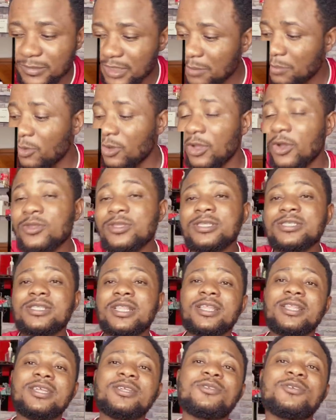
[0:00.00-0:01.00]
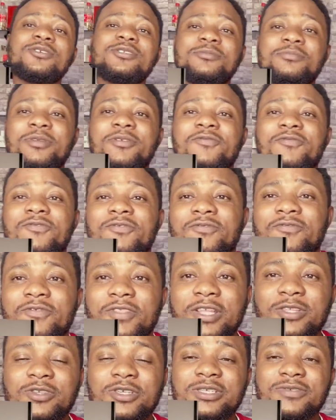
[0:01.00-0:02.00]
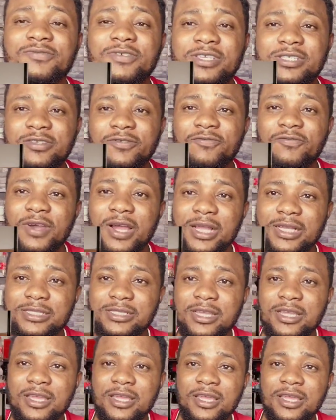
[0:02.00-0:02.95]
But honestly, let us face the fact.